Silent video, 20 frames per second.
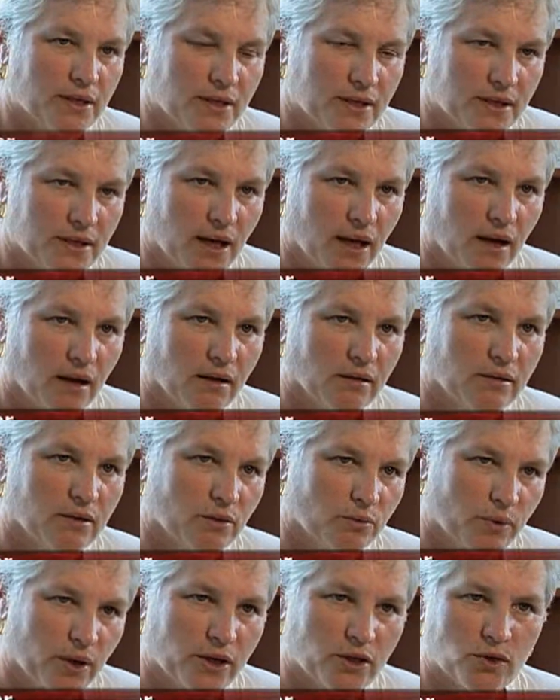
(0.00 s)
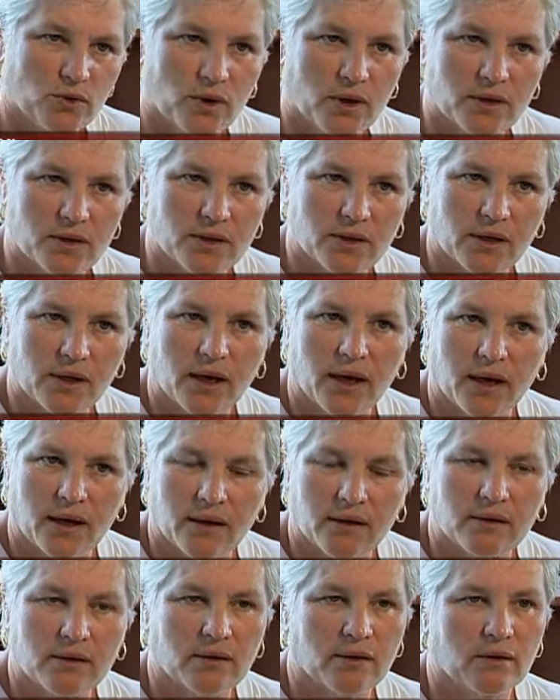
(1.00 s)
to sell to restaurants
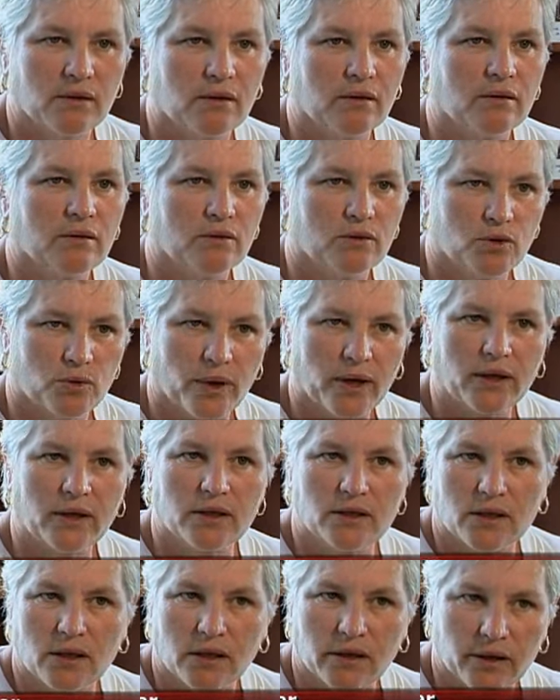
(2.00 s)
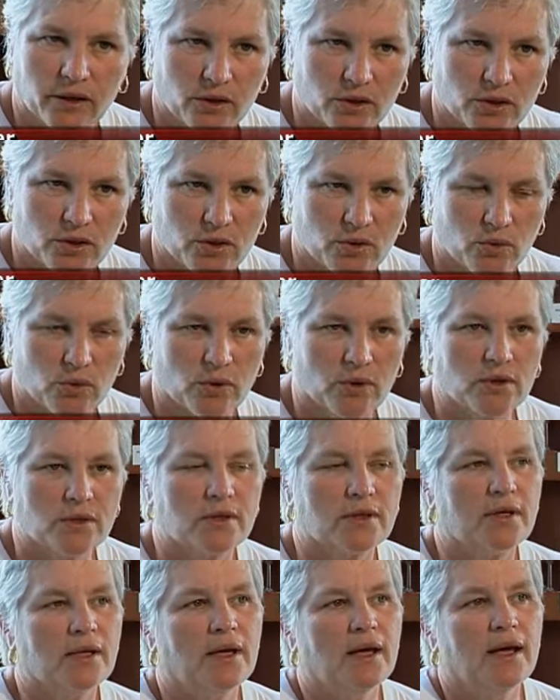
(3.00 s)
and to, directly to liquor stores,
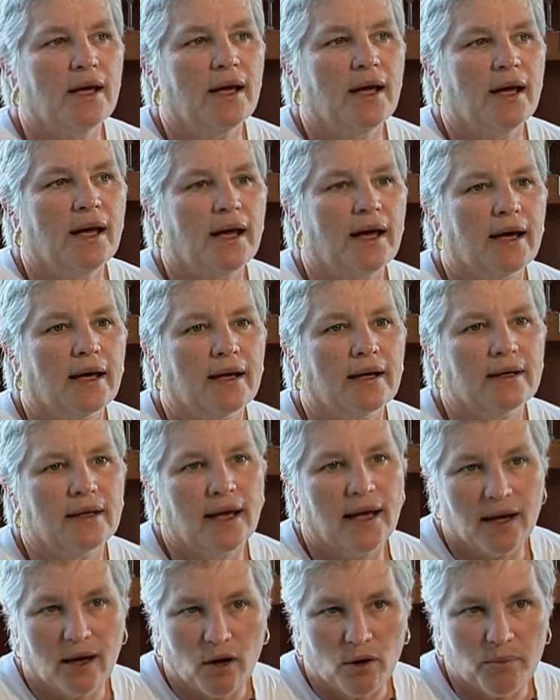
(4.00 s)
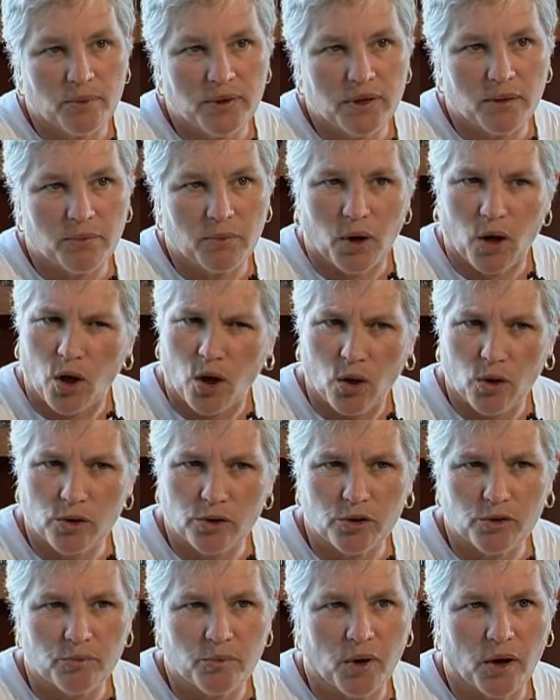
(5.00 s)
and that opened up a whole
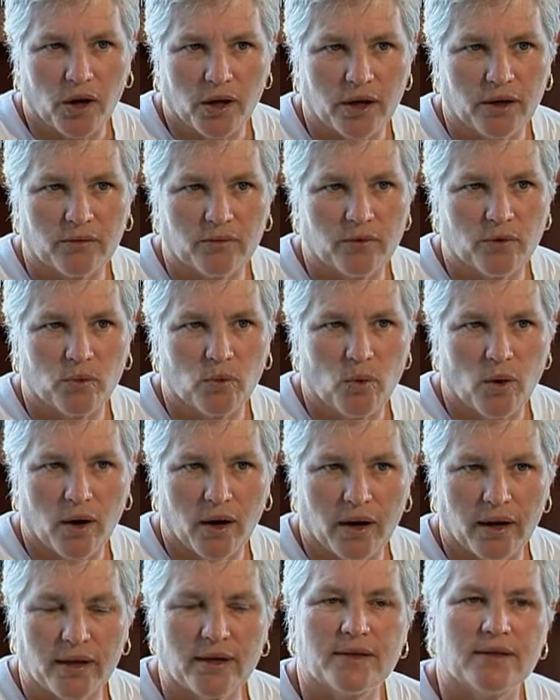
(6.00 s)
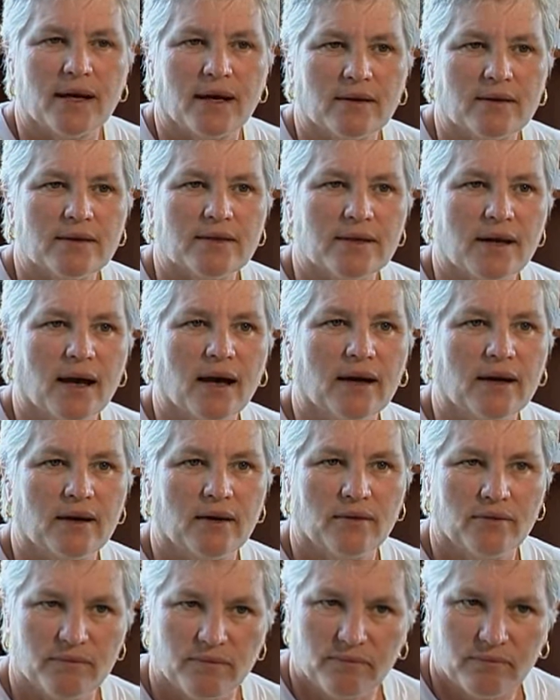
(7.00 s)
new market for wines outside
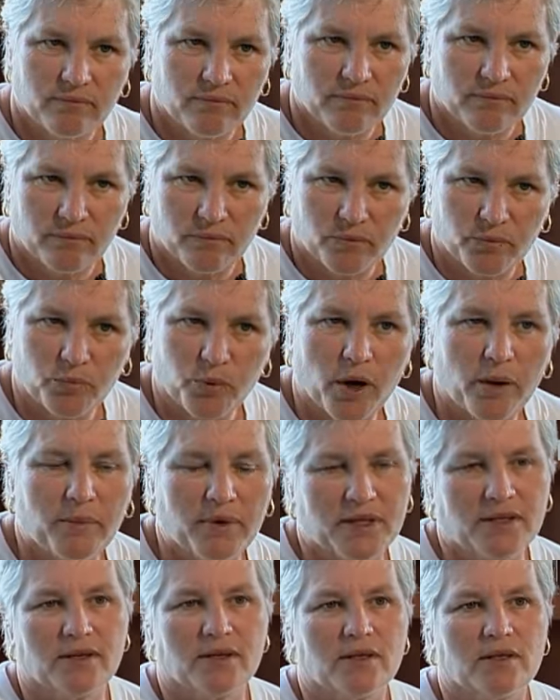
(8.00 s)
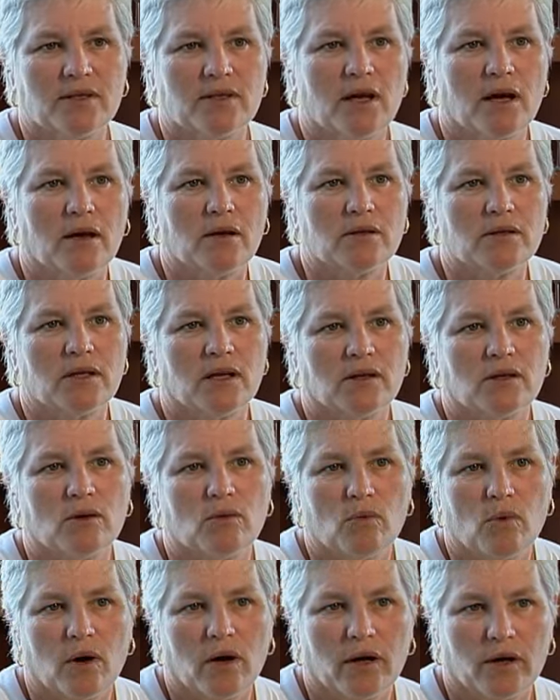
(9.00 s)
of premises sales at the
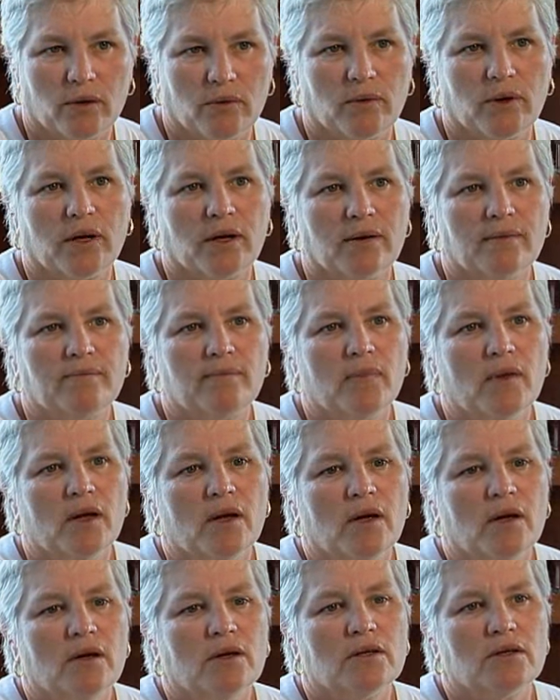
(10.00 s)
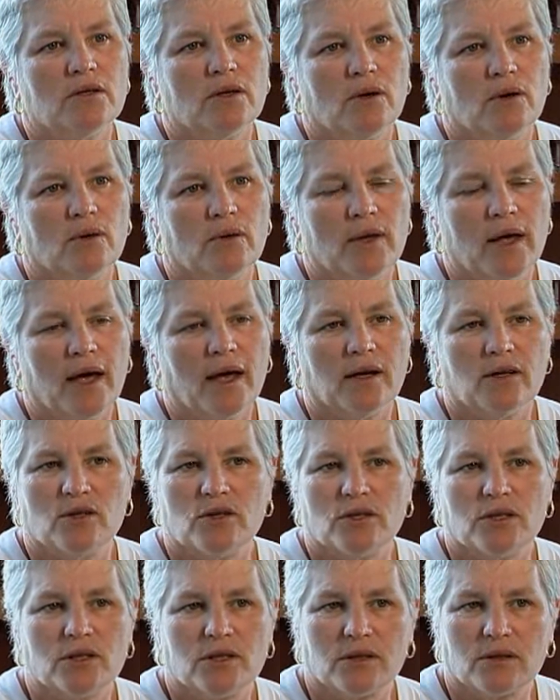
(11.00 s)
winery. So that
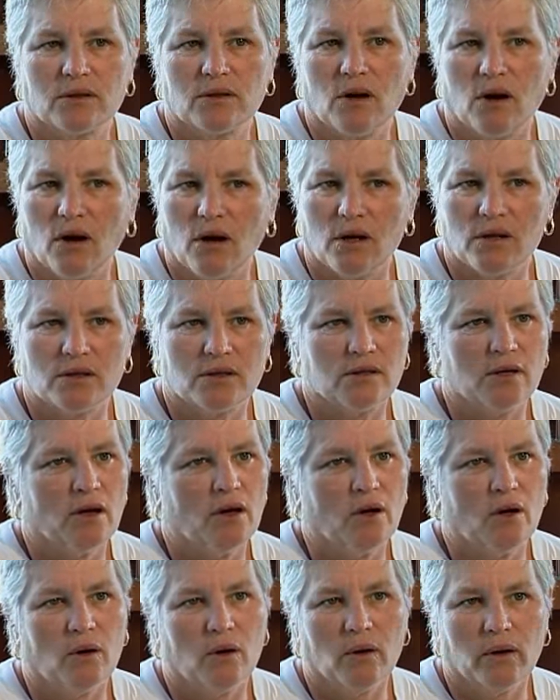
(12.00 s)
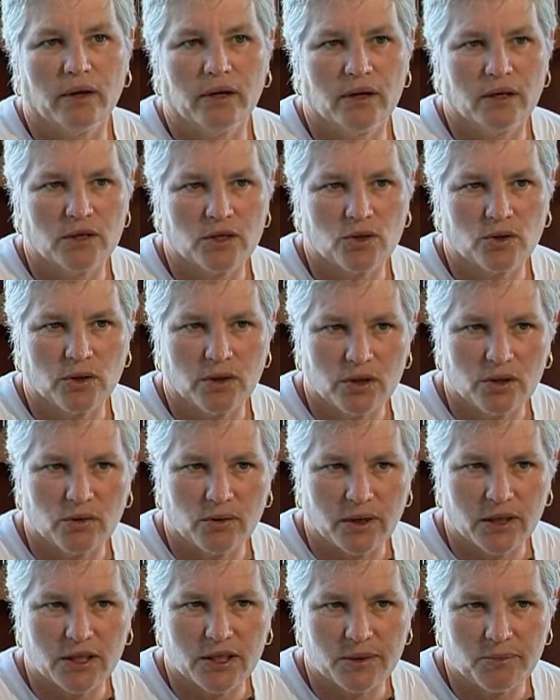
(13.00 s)
just caused the whole industry to
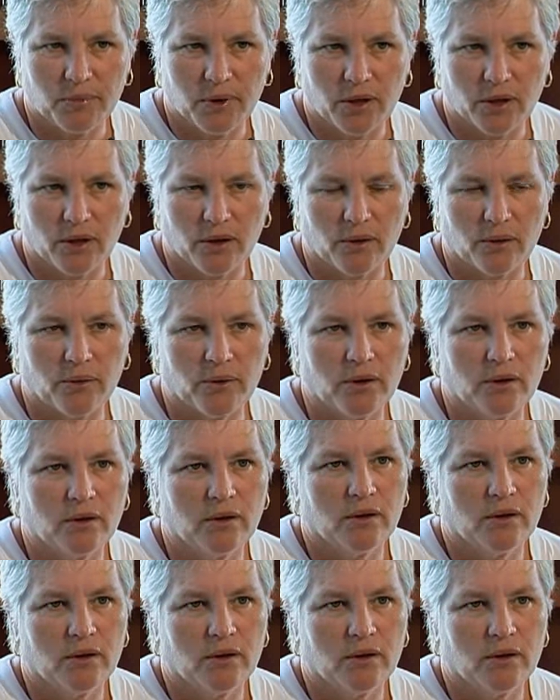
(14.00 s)
explode.